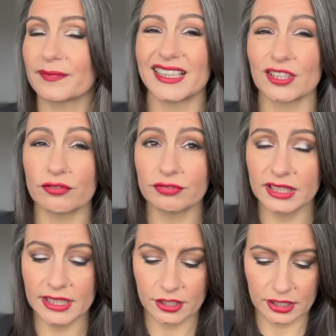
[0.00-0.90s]
It's a
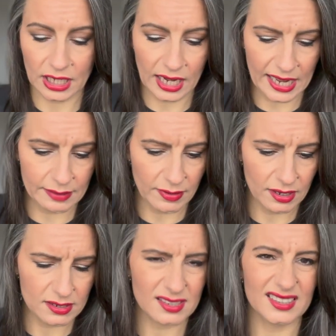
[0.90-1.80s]
really good clay
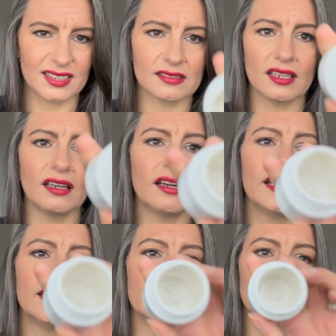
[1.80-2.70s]
mask. There's a
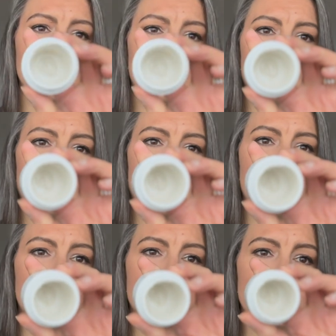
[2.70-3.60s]
tiny wee bit
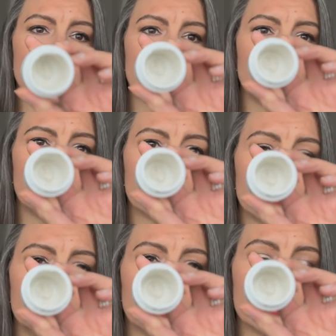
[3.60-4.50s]
left in there. I don't know
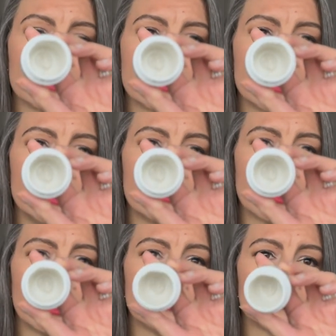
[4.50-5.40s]
if you can see
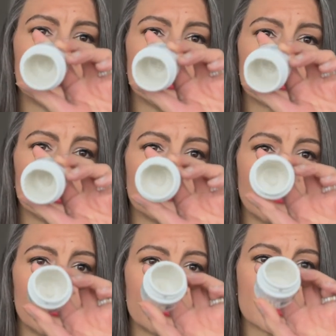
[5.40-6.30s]
that. It's going to
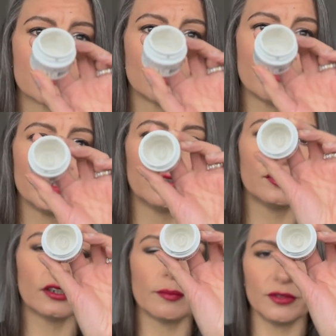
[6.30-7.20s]
focus for me or
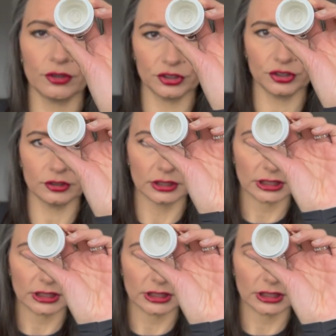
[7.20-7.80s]
not. I'm not sure.